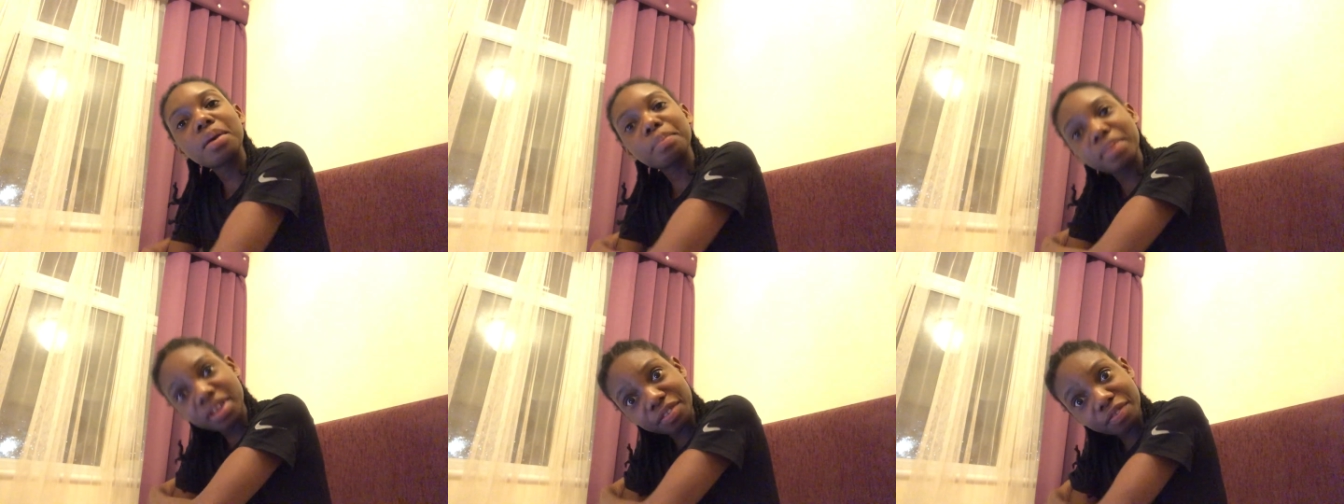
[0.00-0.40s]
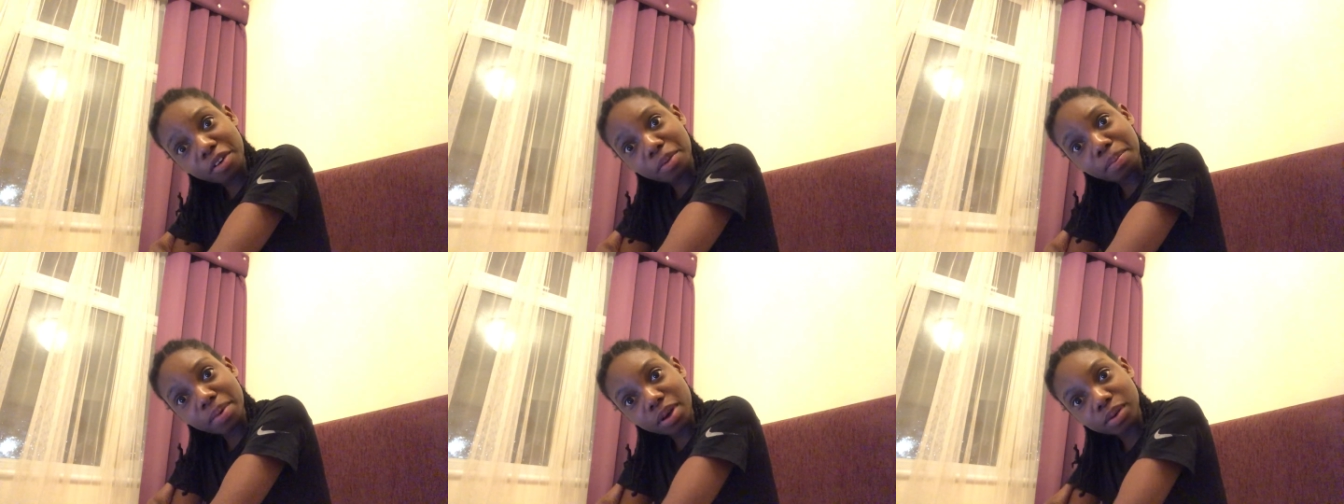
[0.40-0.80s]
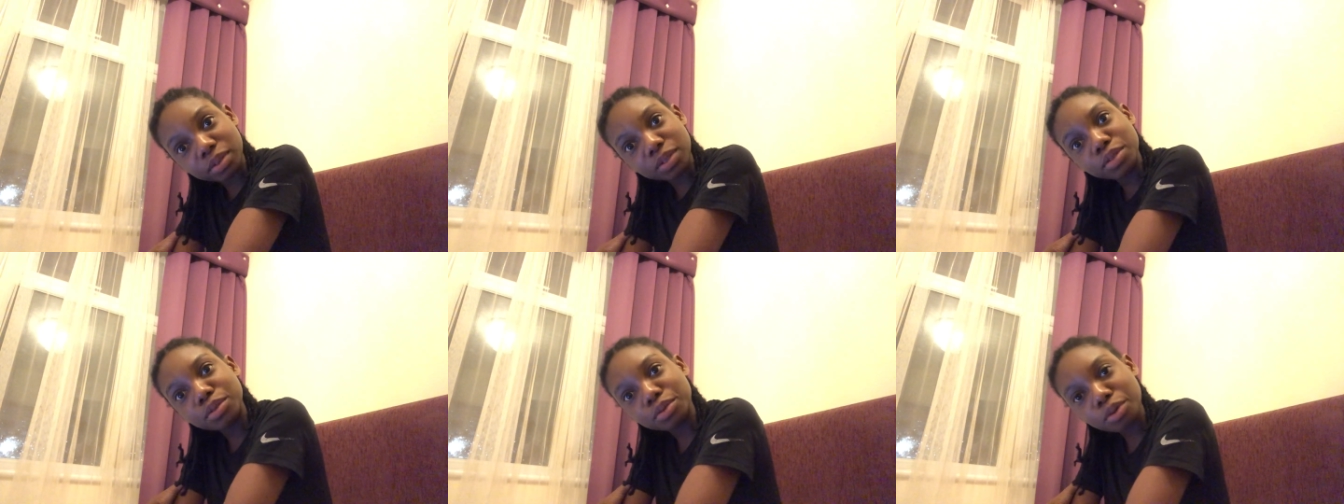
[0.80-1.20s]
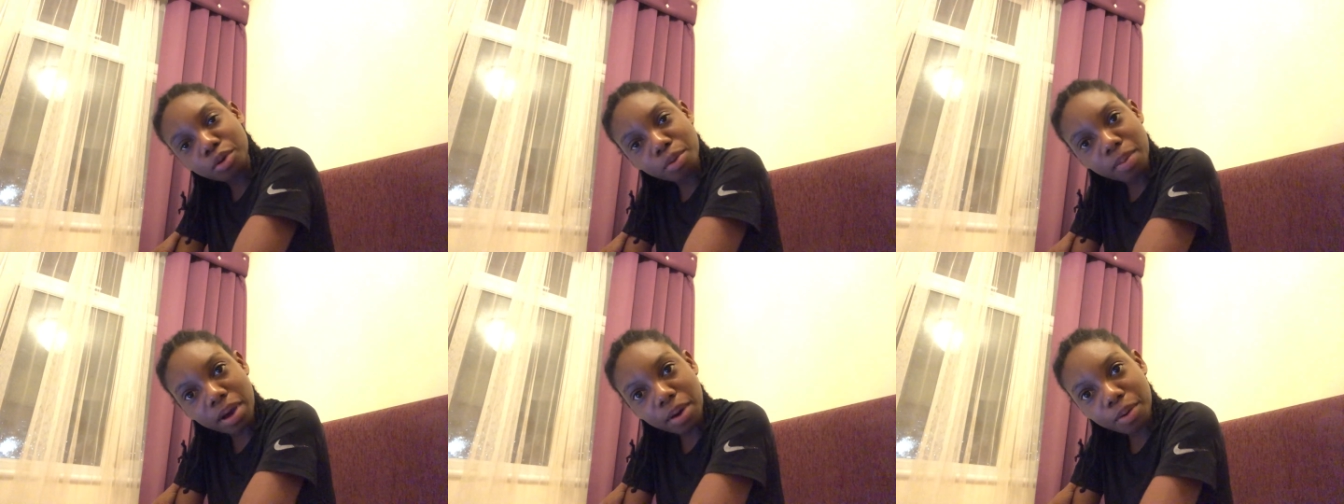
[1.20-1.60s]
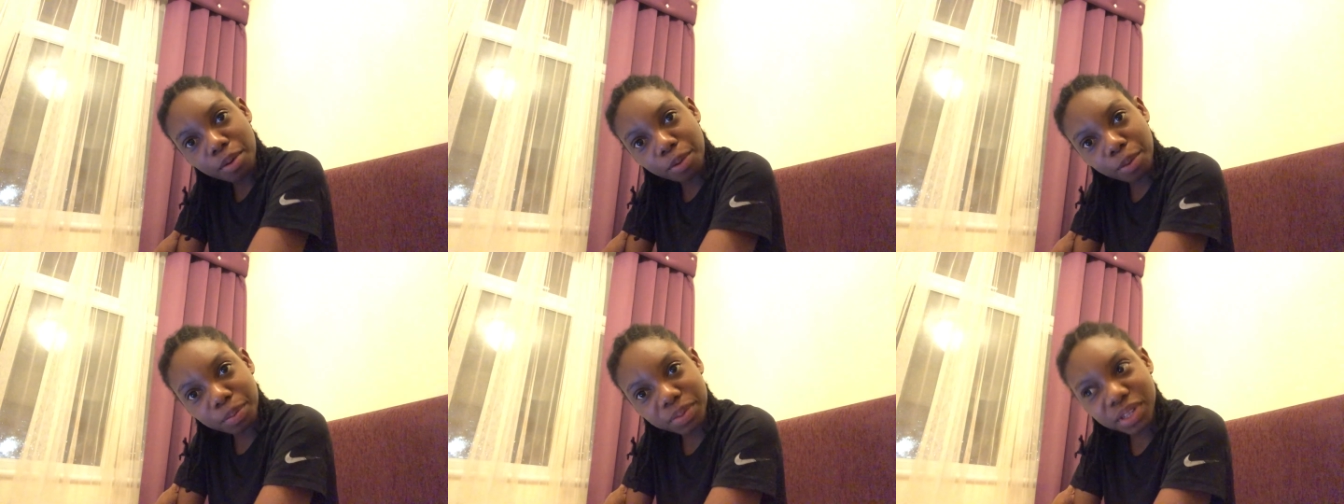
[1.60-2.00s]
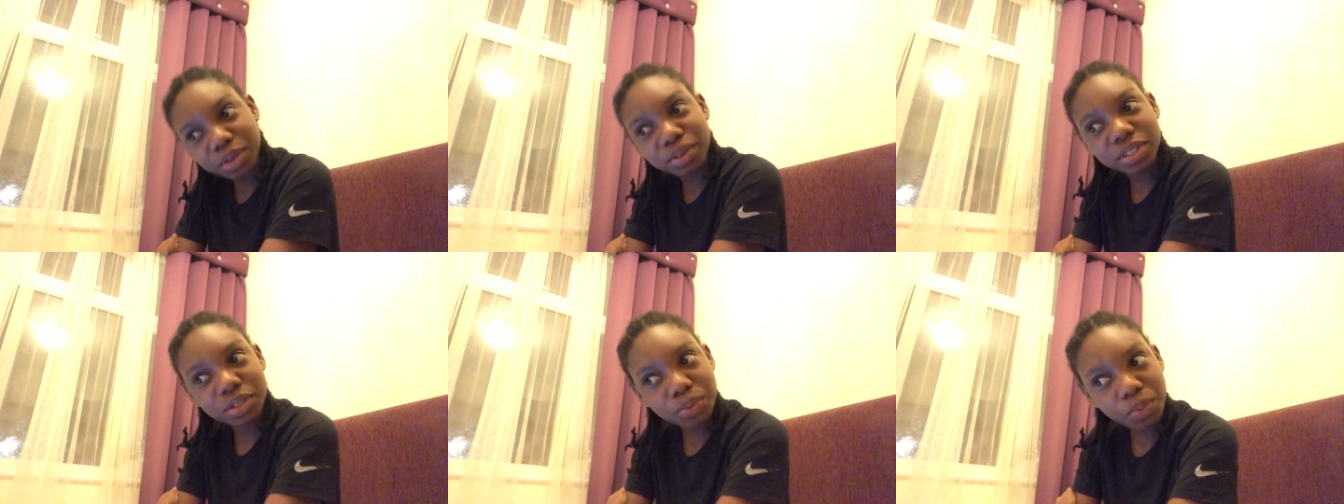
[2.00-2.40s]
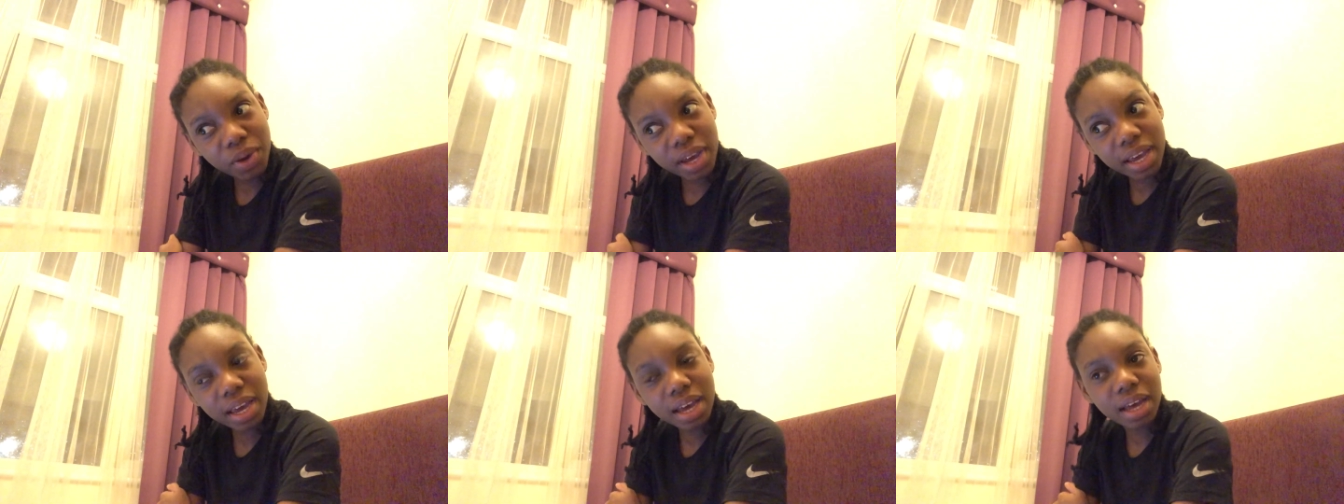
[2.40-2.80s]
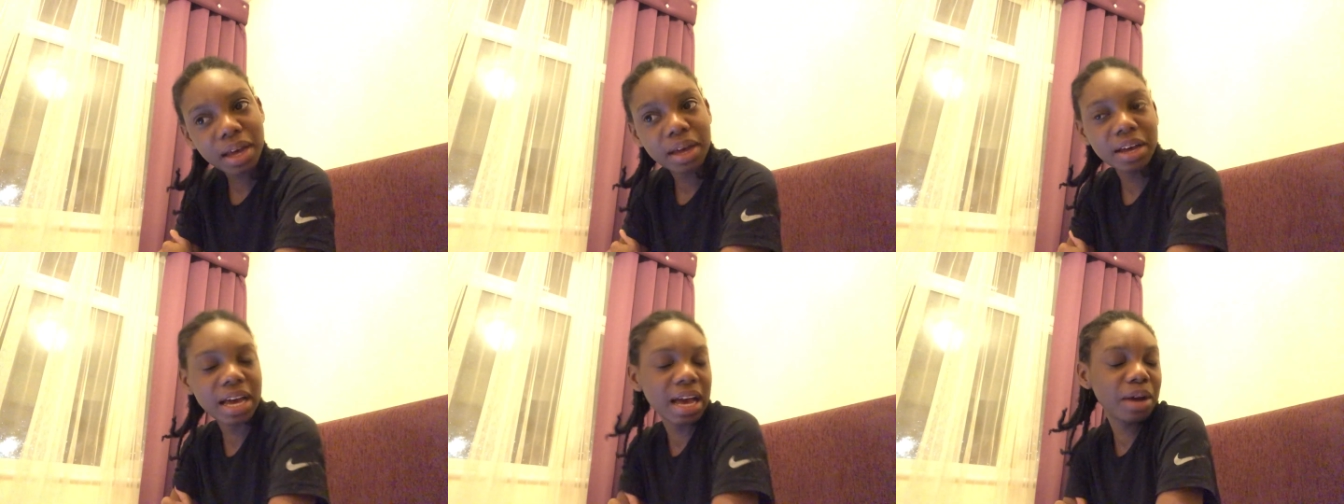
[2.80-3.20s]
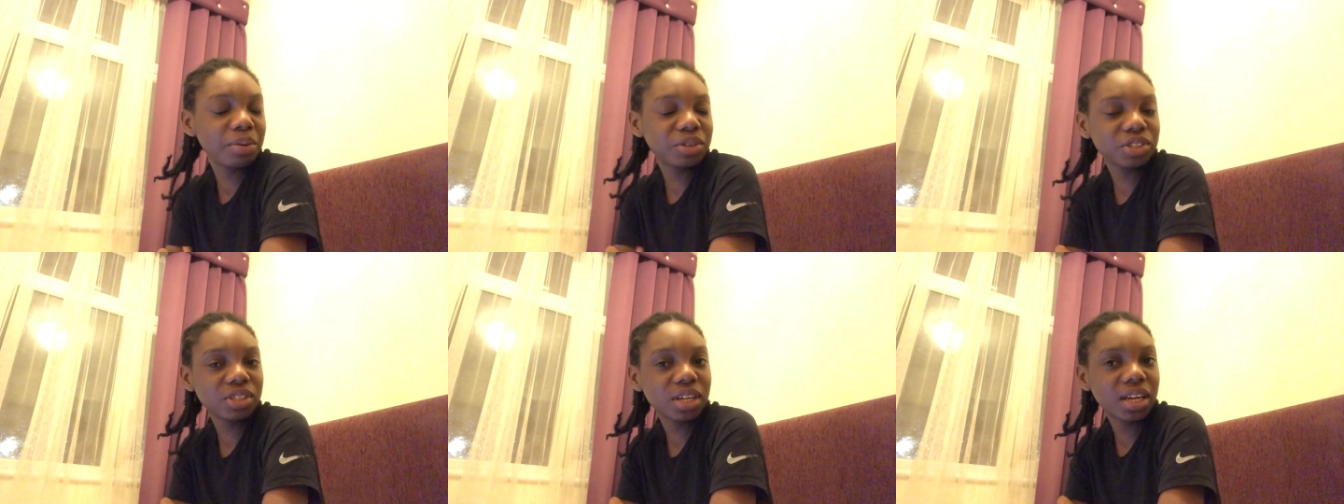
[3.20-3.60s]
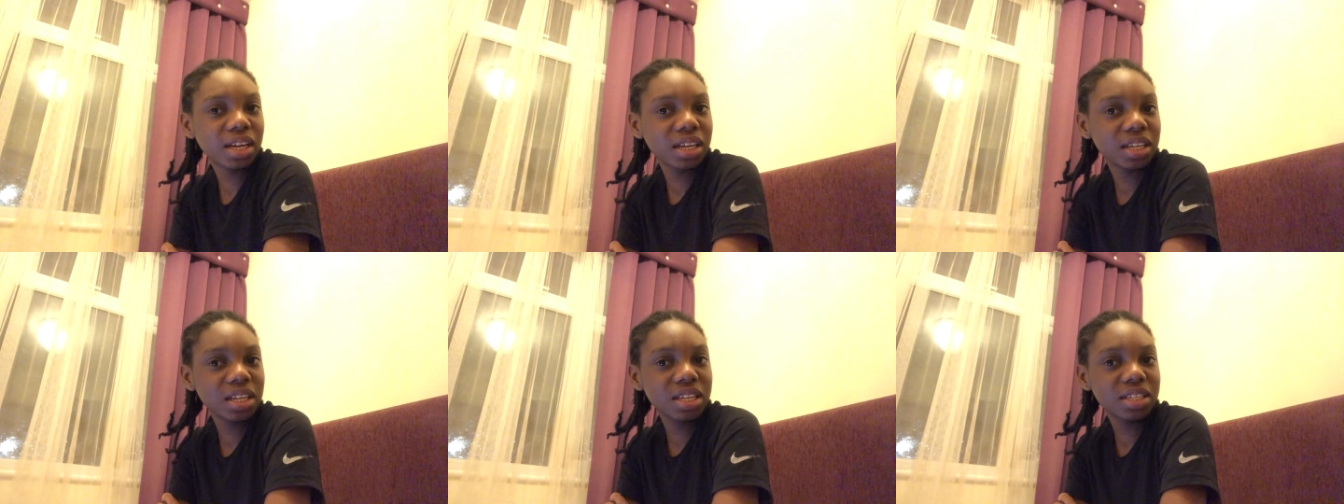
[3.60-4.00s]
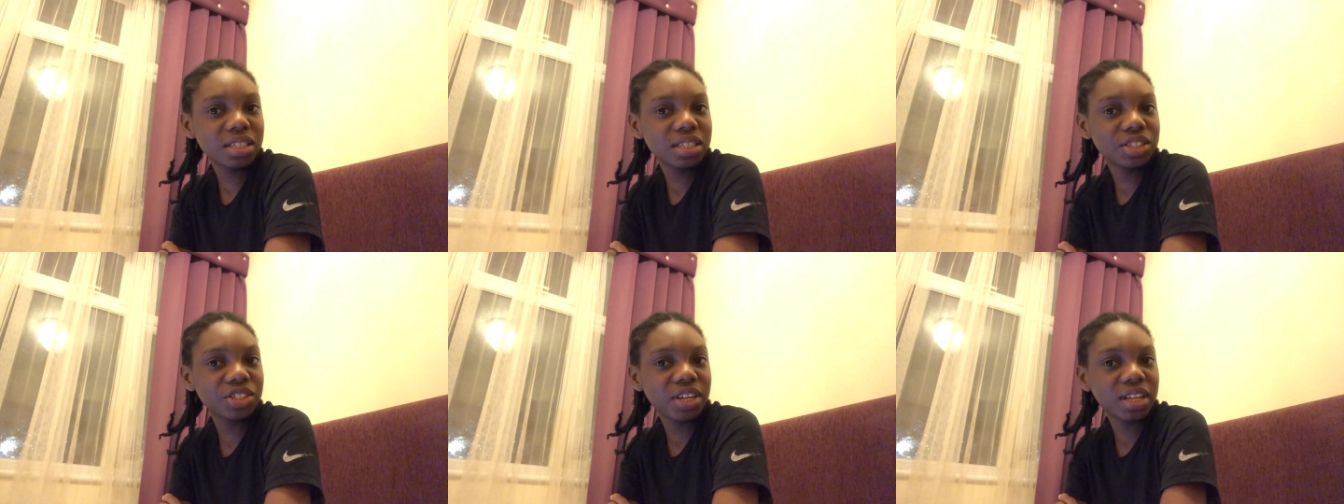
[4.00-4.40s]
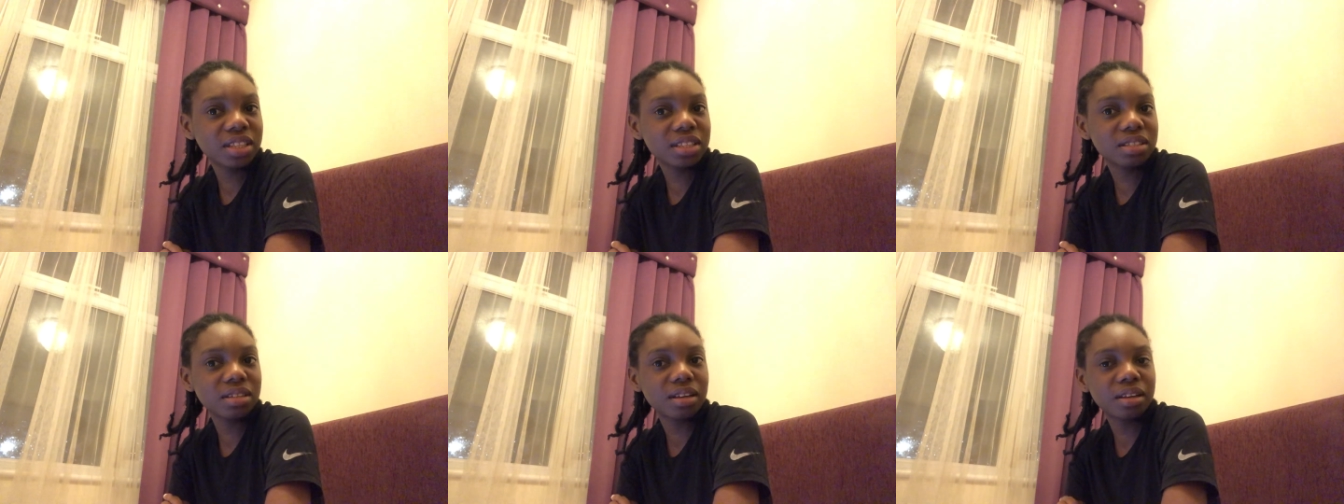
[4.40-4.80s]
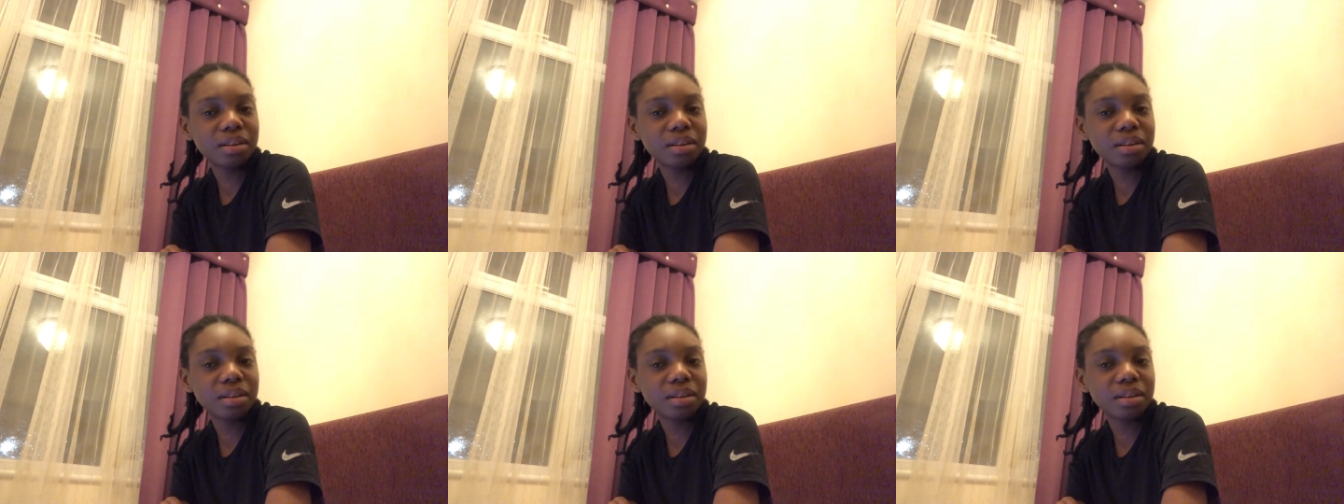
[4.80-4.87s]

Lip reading: paid £4 to go back home. Then on the way, I was checking EasyJet's